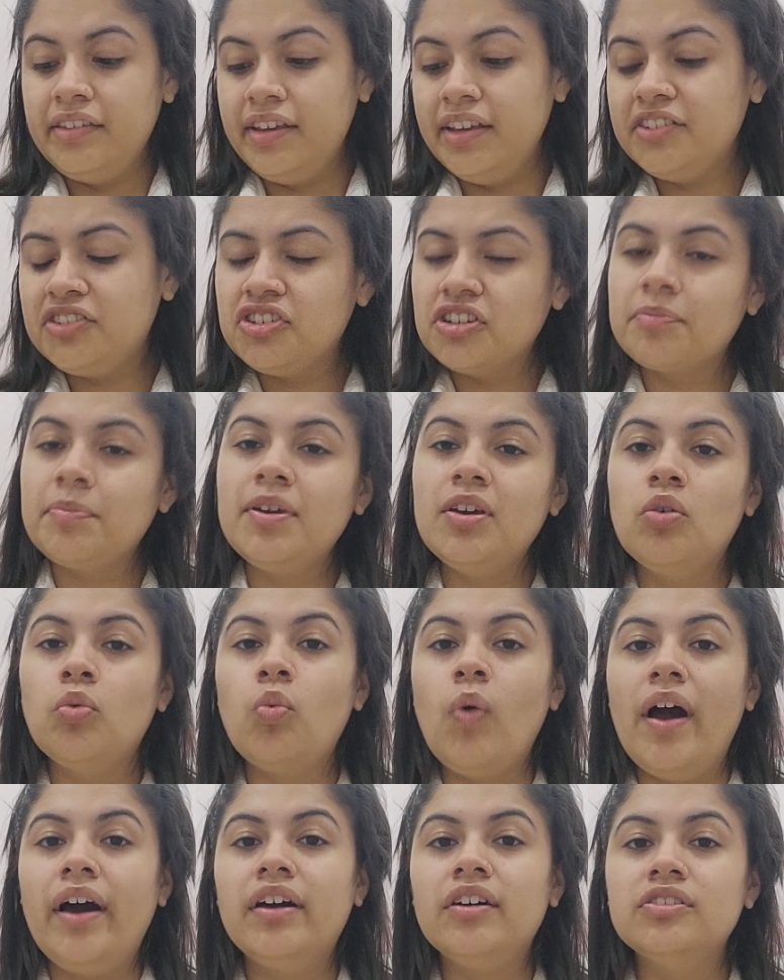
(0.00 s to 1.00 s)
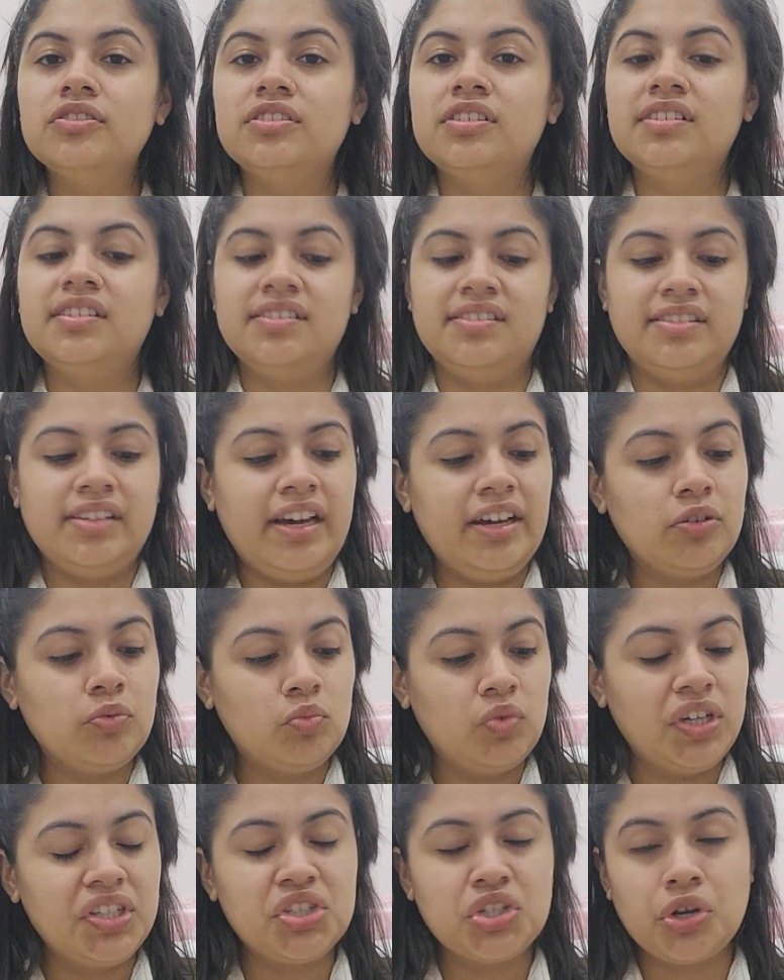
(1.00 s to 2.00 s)
It took me a while to
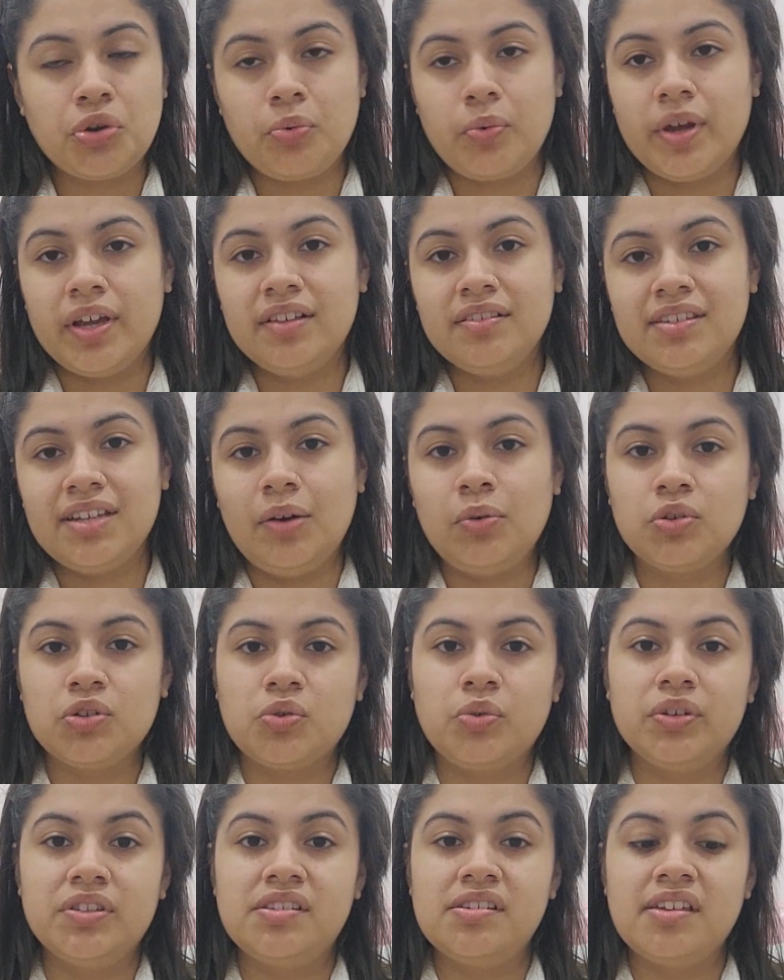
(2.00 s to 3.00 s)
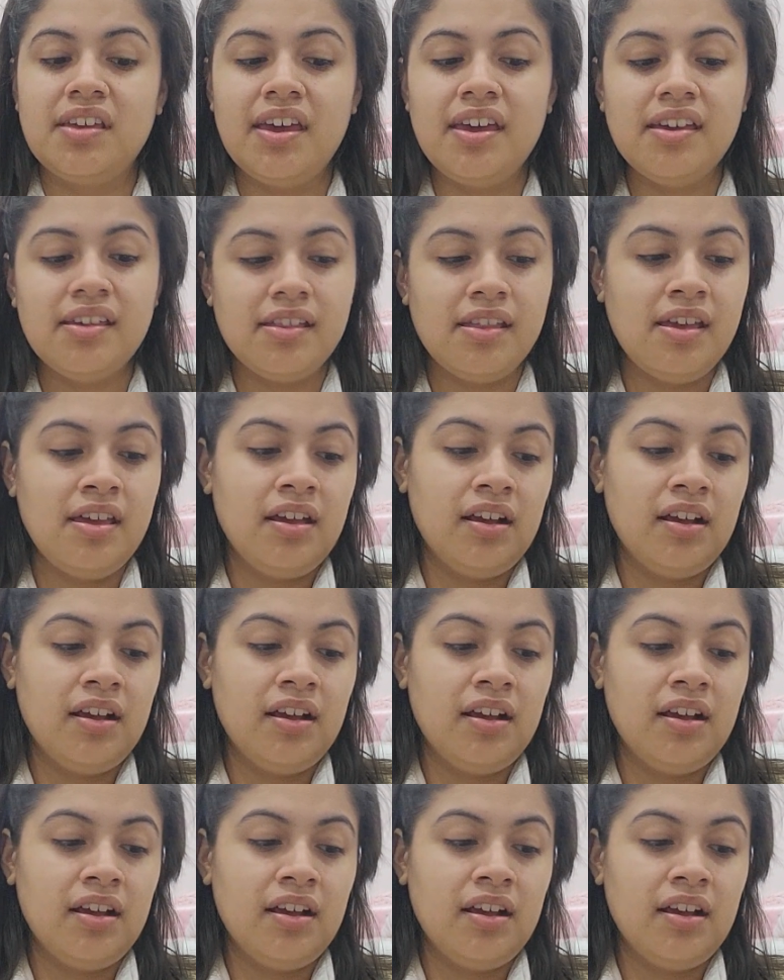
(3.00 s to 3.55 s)
decide which grids I was going to get